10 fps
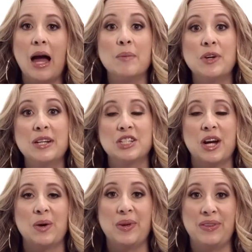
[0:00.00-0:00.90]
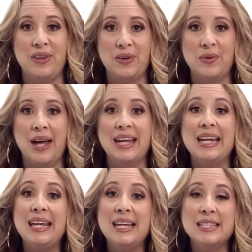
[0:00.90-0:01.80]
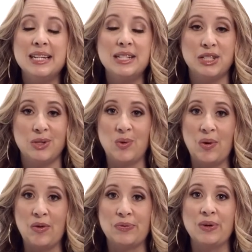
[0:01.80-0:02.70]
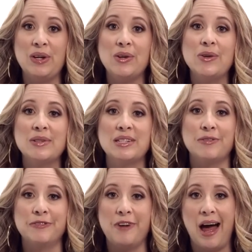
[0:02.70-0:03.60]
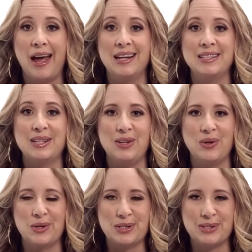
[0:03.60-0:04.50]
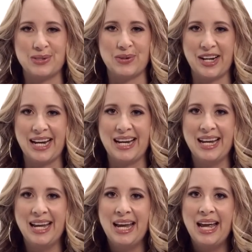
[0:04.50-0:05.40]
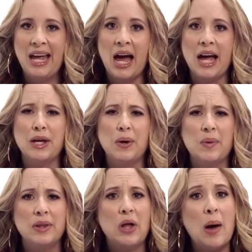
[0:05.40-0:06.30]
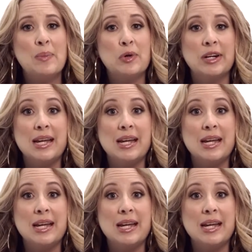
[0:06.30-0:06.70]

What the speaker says: I'm going to share with you an easy tool for you to find your story. I go a lot more